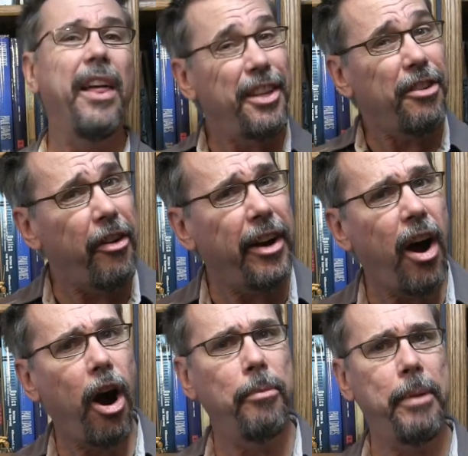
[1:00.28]
Now, these are
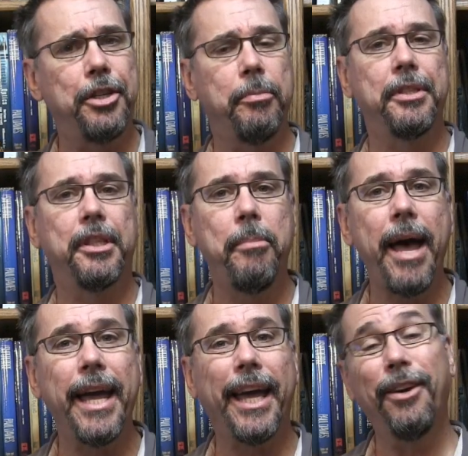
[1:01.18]
very hard measurements to
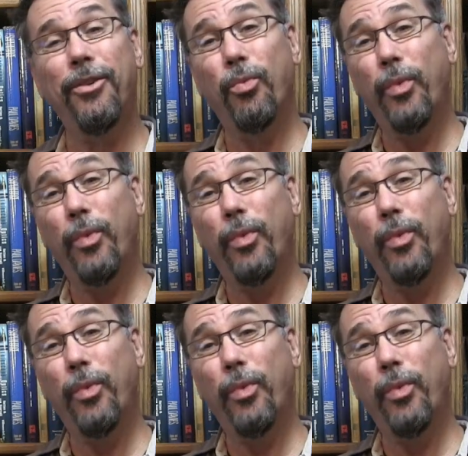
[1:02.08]
make, and